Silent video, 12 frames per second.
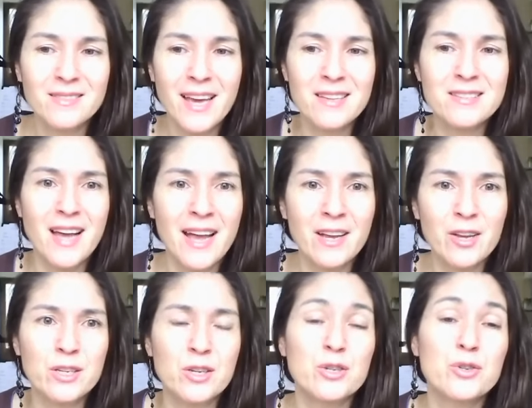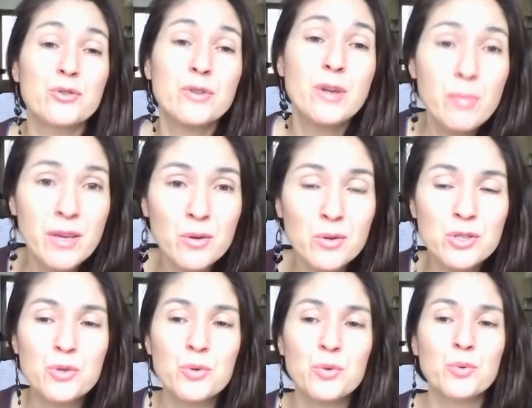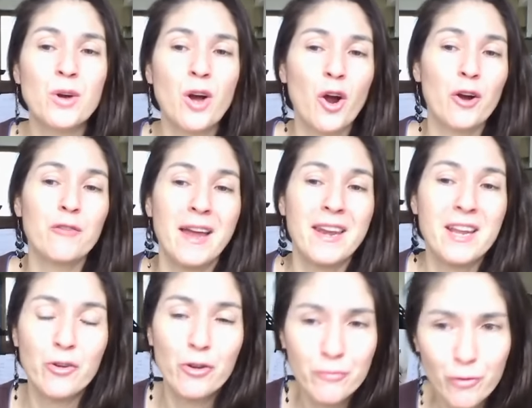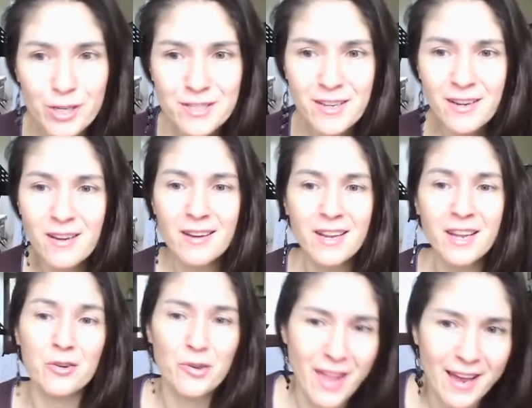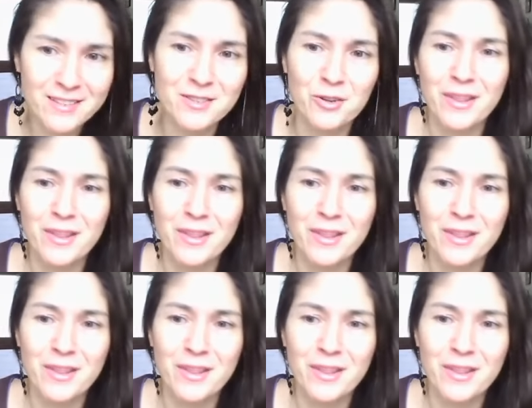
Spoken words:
guess I could contribute to her finding her own voice and not hinder that.